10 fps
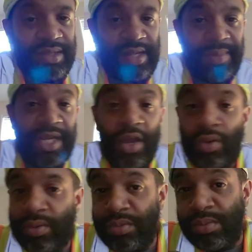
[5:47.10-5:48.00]
Let me
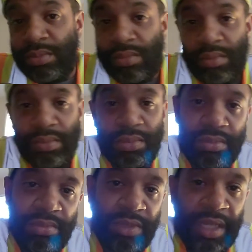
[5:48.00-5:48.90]
know.
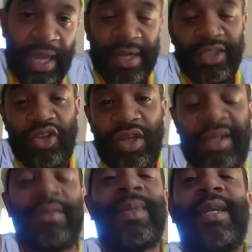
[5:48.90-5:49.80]
Holla at y'all
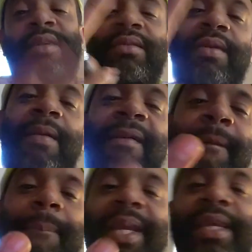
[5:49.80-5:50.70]
later, man.
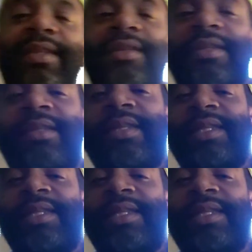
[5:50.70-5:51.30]
Peace.